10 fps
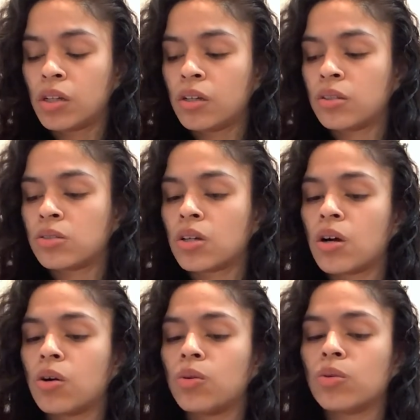
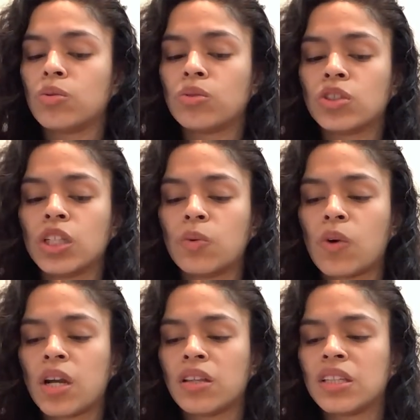So she
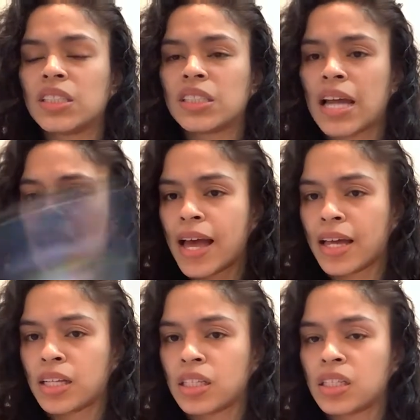wanted this to
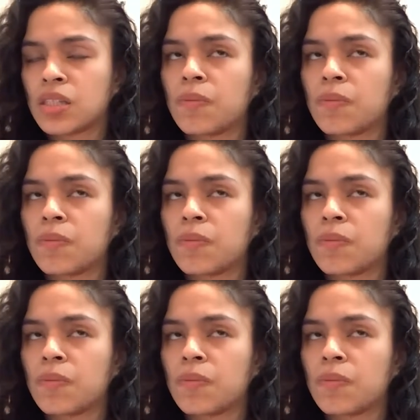end.